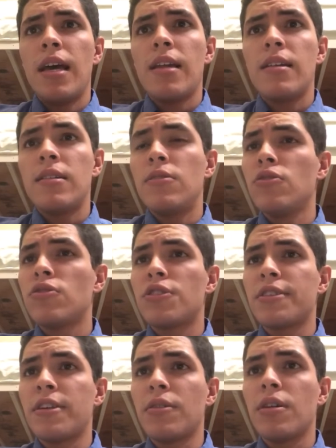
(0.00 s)
and
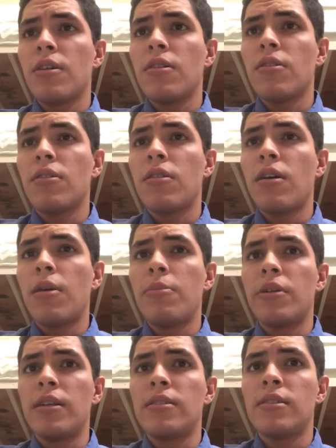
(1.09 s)
nutraceutical
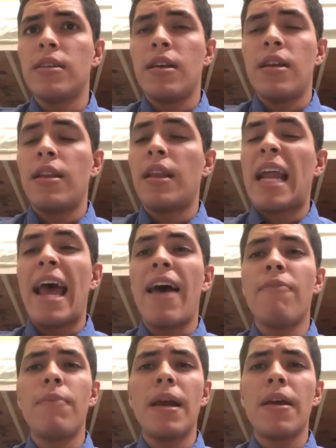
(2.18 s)
components that
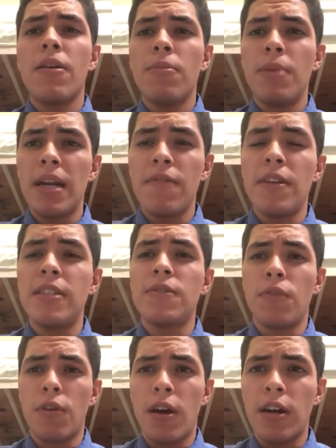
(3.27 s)
have medical
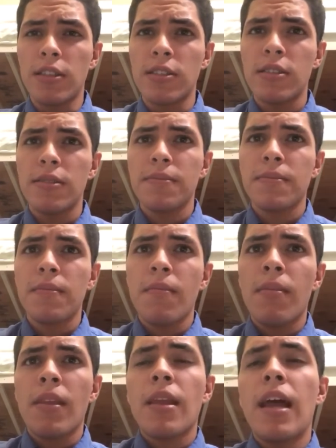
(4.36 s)
benefits for us.
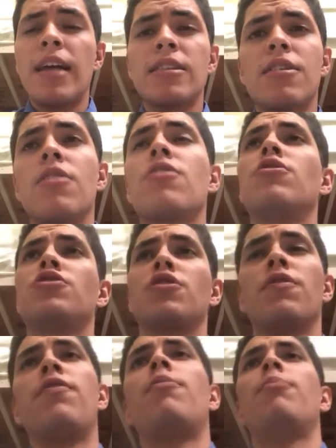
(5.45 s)
As a
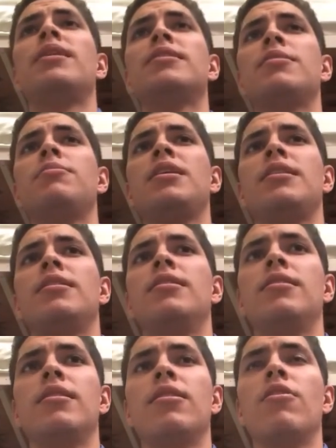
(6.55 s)
conclusion, fermented meat
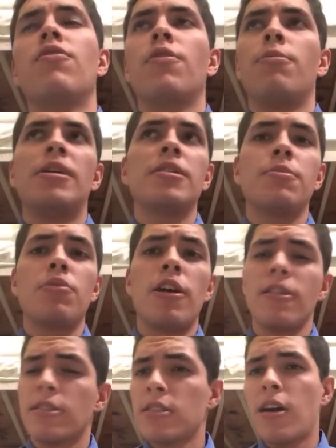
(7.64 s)
or fermented
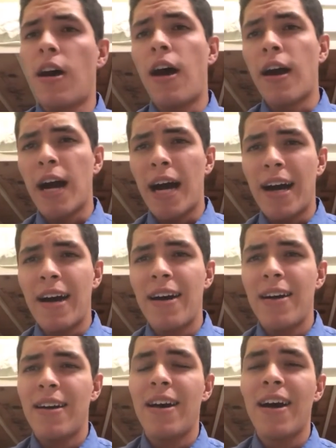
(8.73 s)
products are
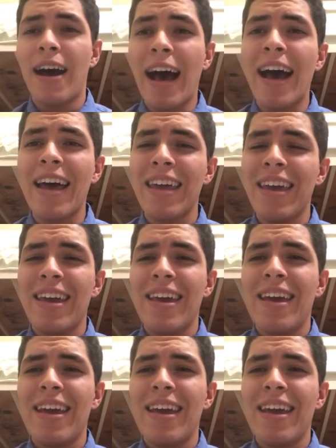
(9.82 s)
a high